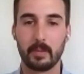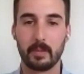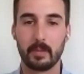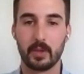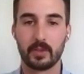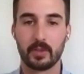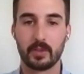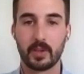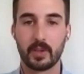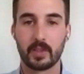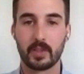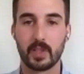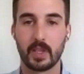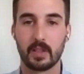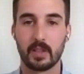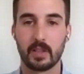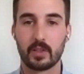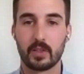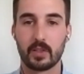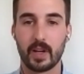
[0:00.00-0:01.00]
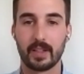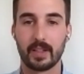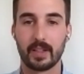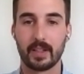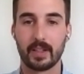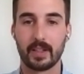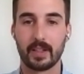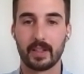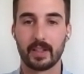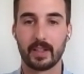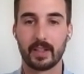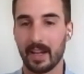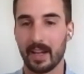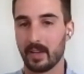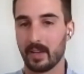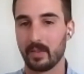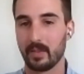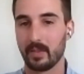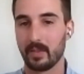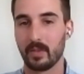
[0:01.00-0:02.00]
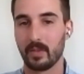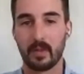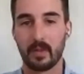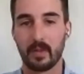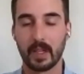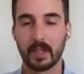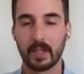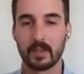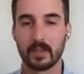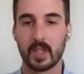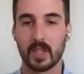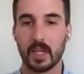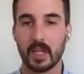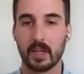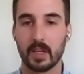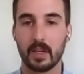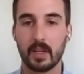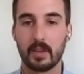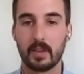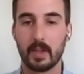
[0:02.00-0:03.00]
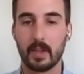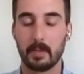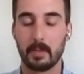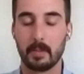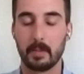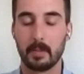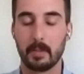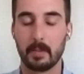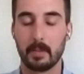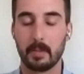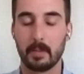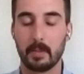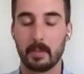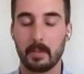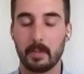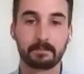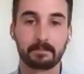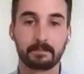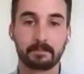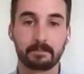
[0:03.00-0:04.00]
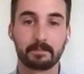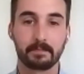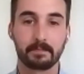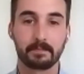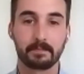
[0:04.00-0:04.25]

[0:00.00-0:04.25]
users and trying to add in the things that people want.